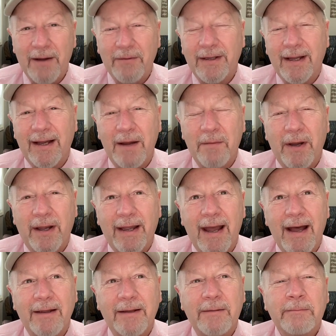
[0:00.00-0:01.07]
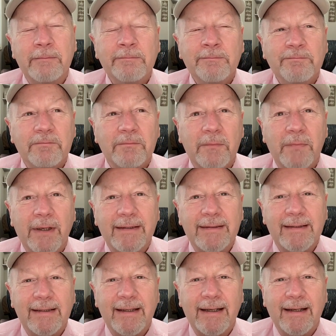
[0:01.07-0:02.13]
out with that guy Mike Allen.
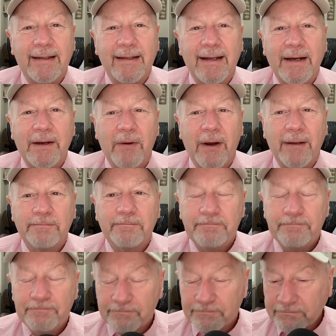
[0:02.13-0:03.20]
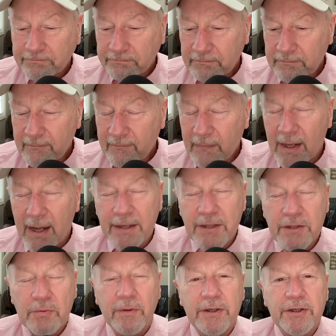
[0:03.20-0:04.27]
But anyway, I
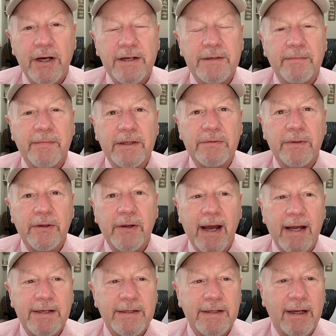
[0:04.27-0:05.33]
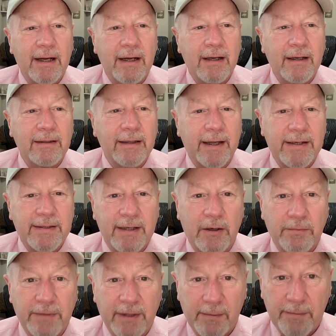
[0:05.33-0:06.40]
just want to share some things with you guys. Like I said, I
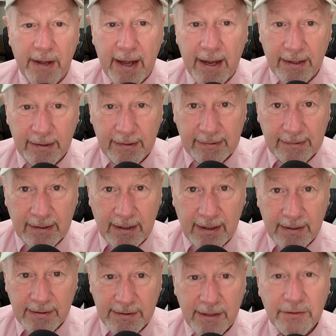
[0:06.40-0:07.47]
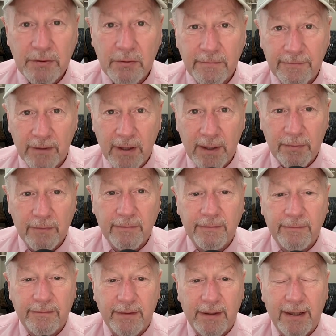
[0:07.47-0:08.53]
hope to get back. Stay tuned for a couple
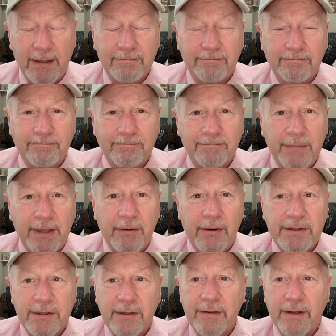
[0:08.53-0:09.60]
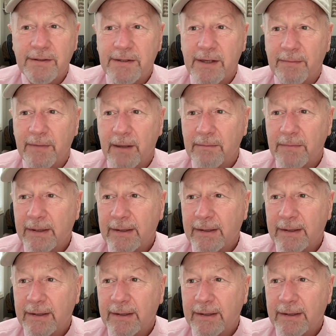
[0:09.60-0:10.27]
of interesting things coming up,